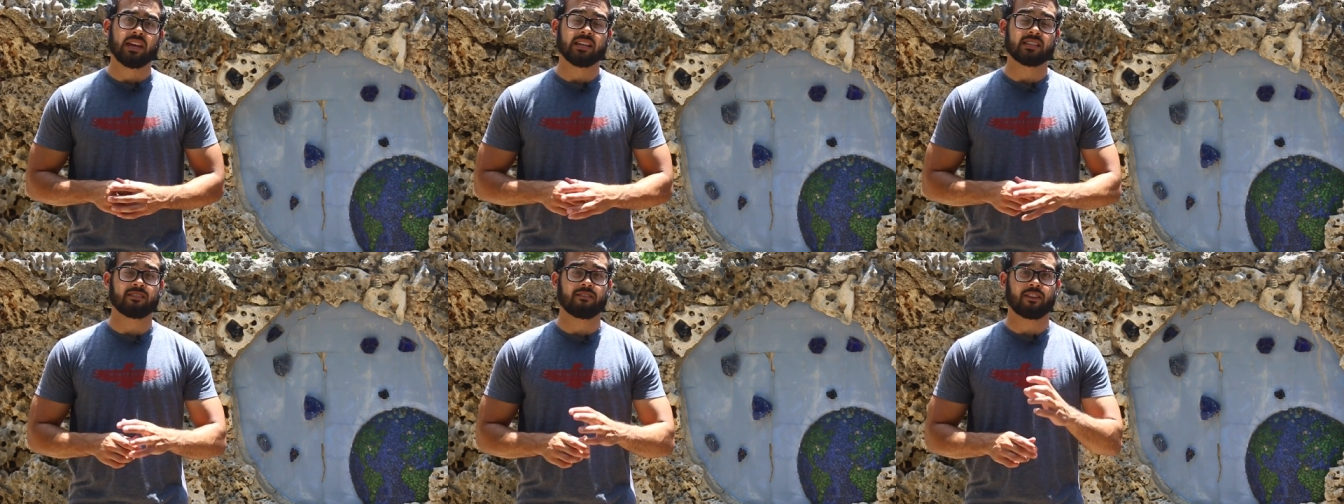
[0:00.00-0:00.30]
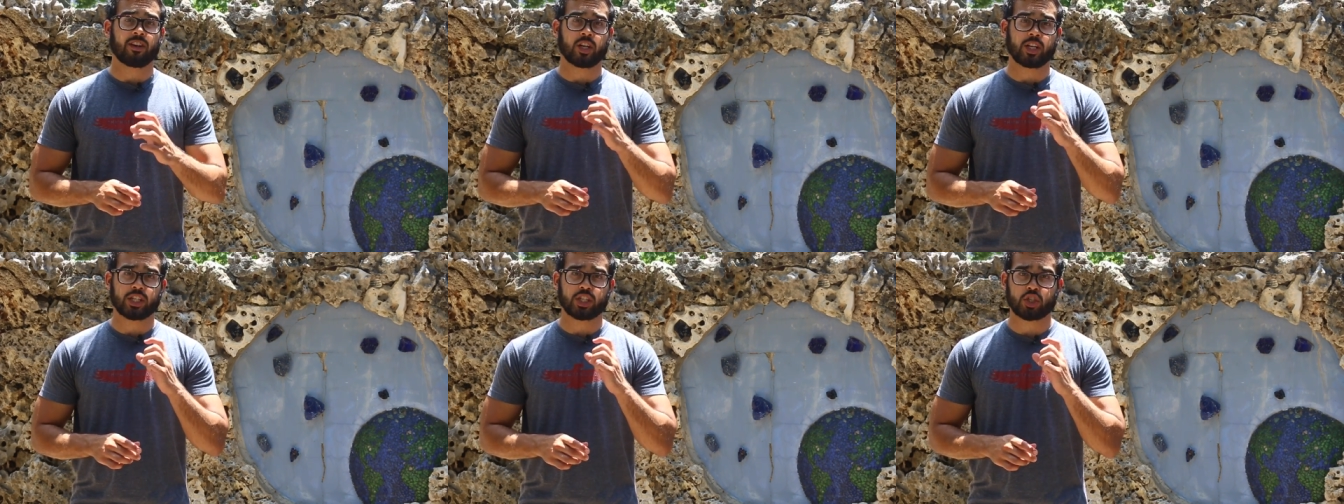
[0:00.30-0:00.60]
It's a
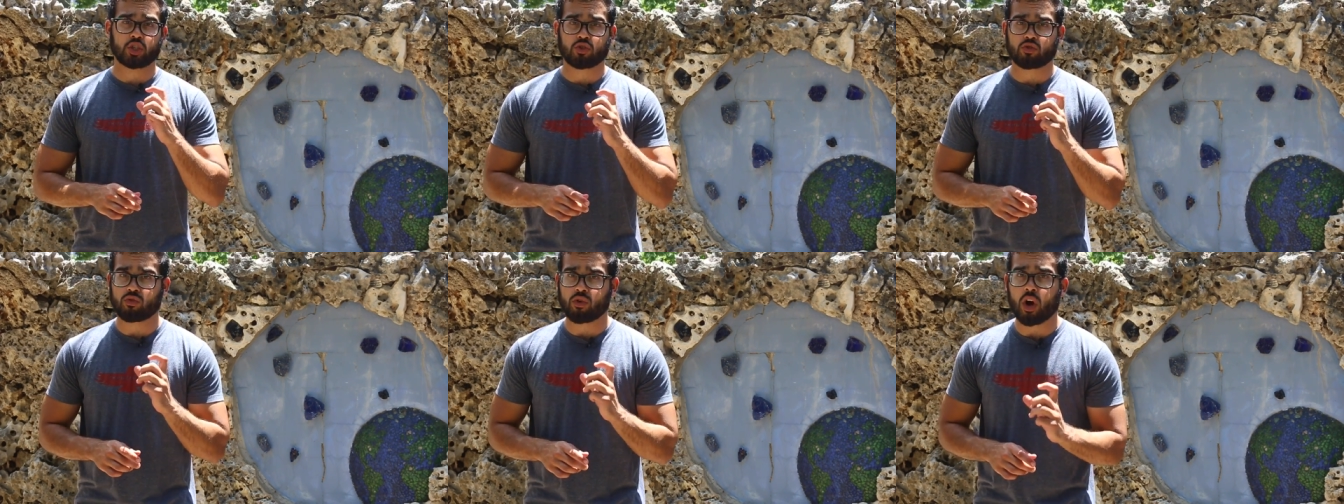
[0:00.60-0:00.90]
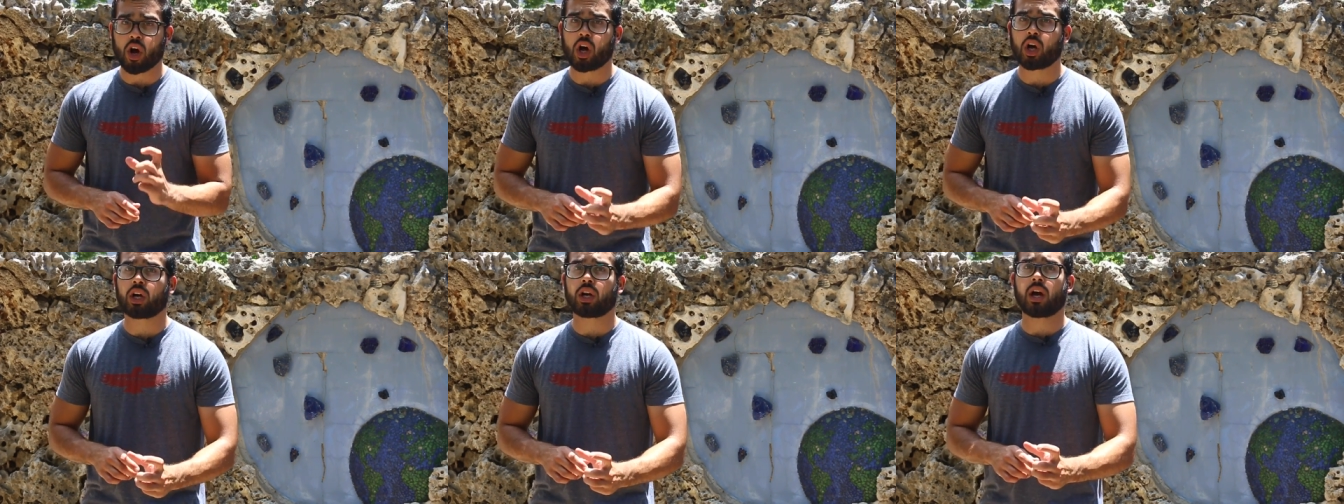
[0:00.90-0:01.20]
very
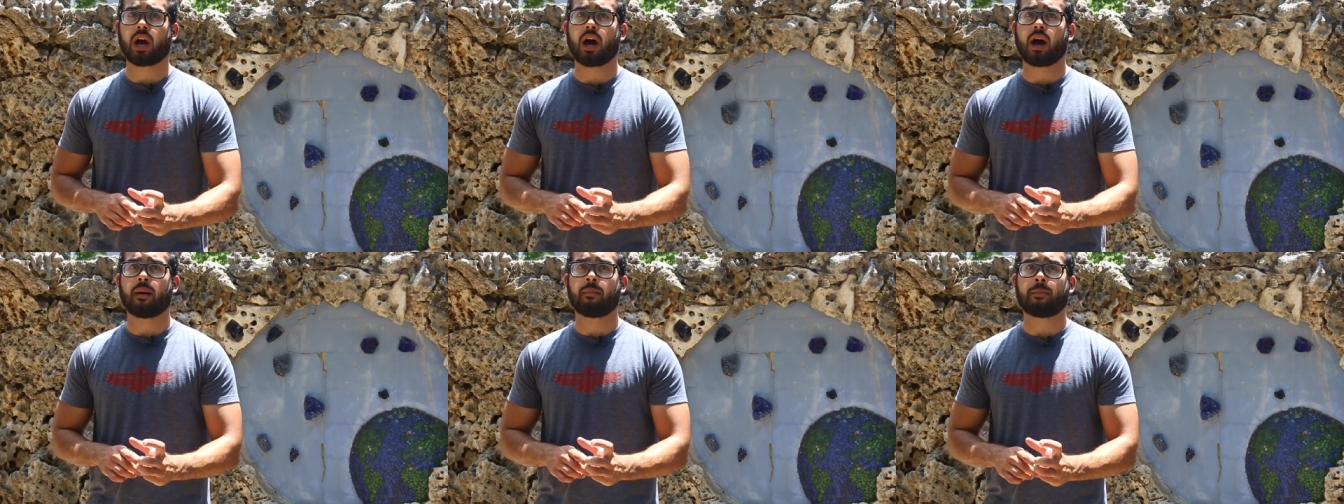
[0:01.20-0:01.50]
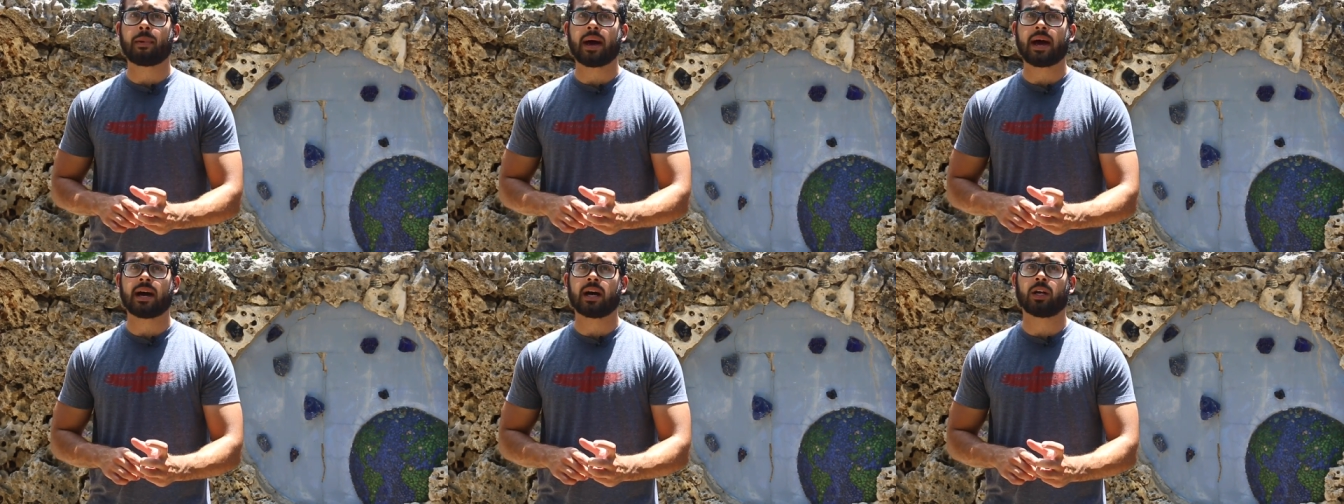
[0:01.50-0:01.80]
strong
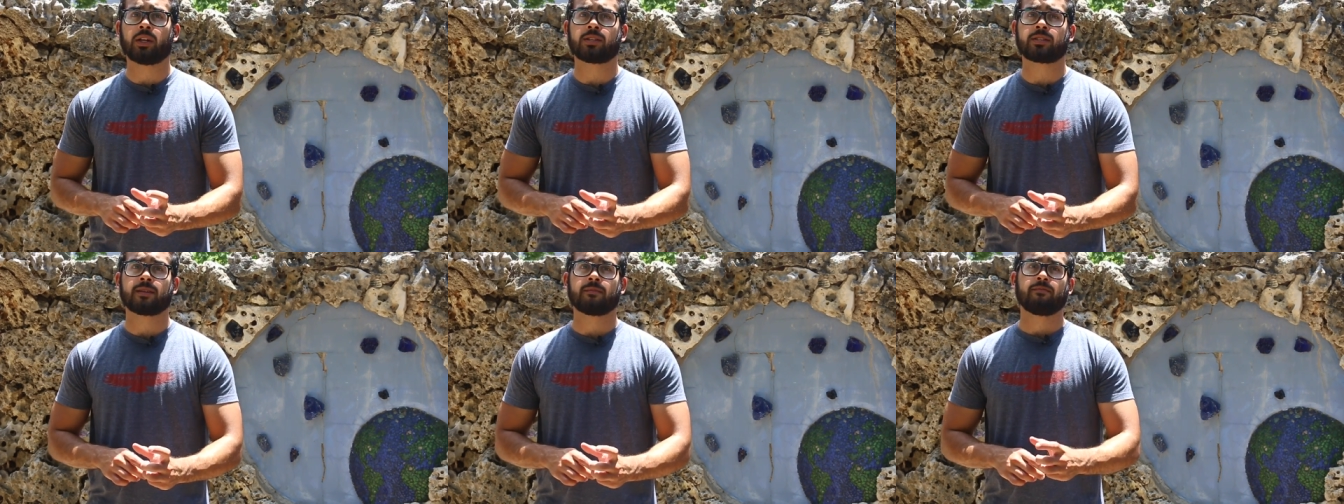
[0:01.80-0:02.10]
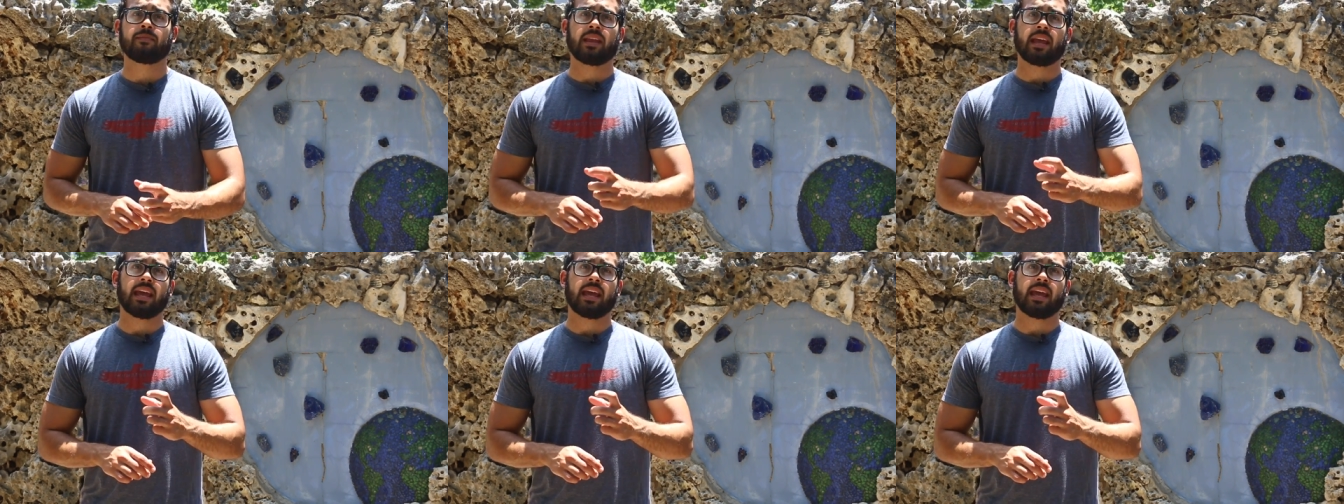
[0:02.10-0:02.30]
compound